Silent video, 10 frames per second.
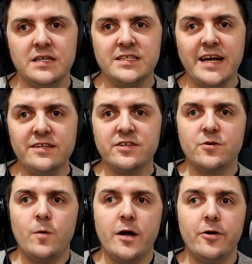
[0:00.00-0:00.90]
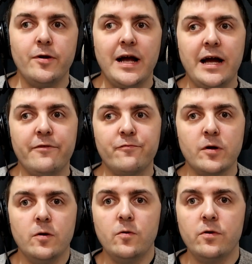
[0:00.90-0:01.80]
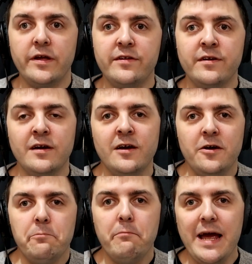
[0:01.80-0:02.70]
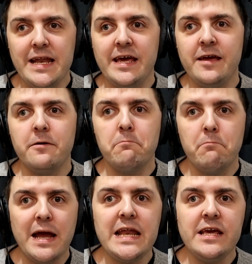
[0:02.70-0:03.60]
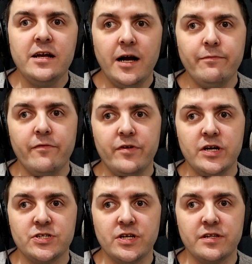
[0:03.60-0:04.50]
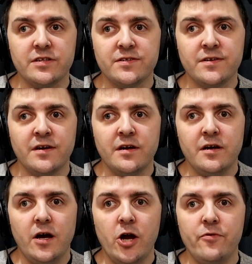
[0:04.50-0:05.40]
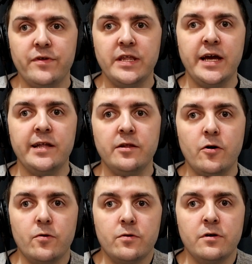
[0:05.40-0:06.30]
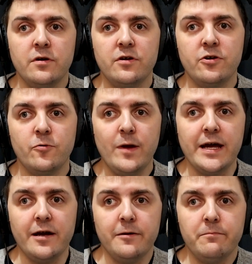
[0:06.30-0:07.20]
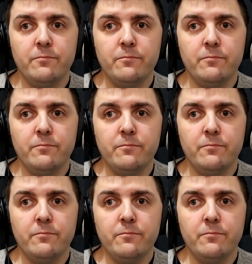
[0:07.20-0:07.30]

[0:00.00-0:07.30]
Status Quo have recorded many, many cover versions over their long career,